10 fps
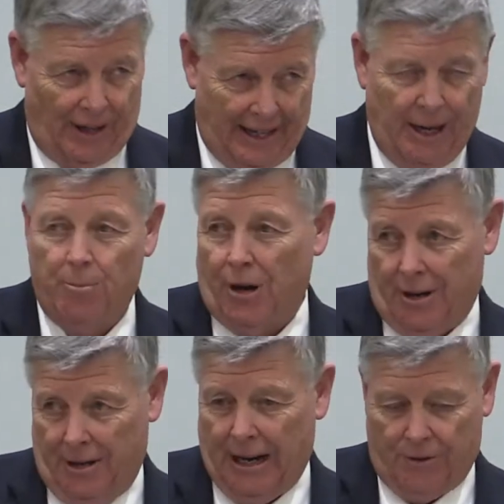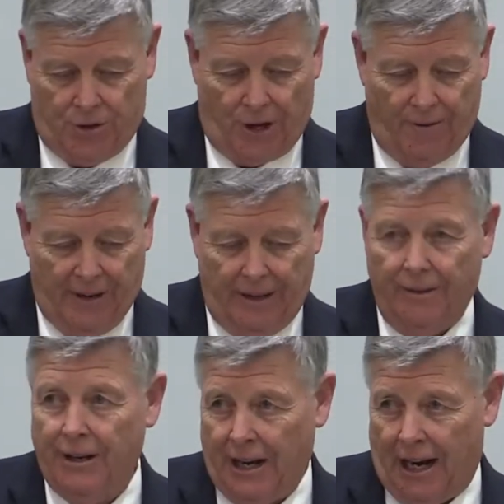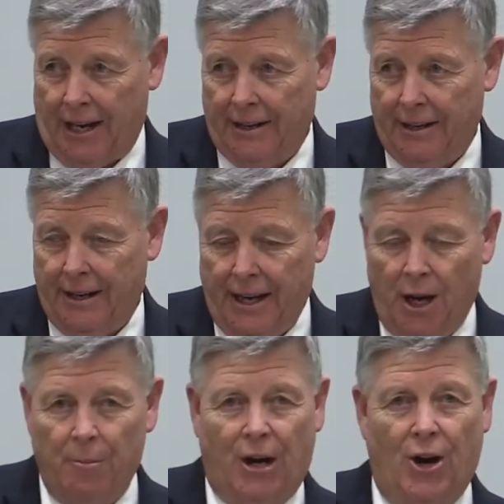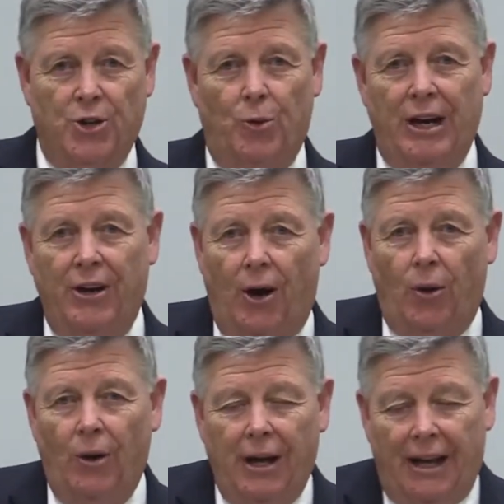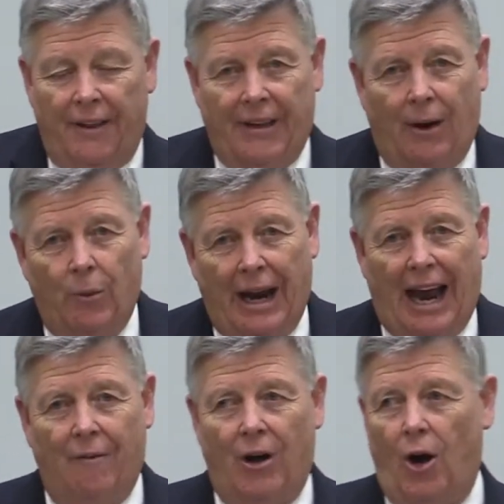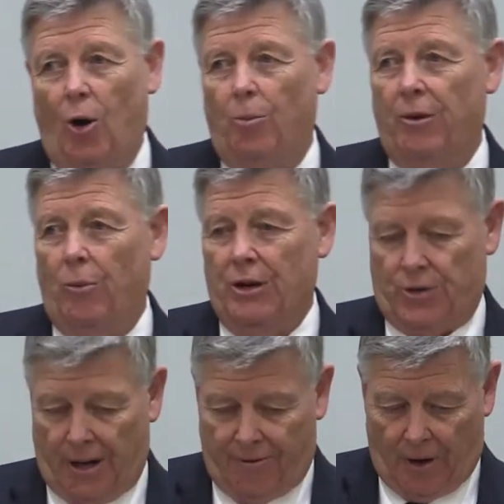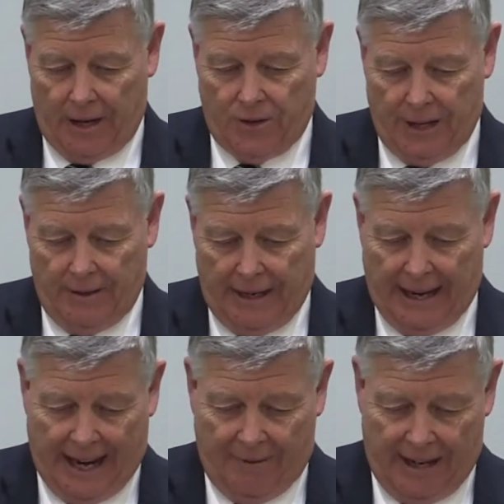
labor of serving God because we know that we have a hope reserved for us in, in heaven.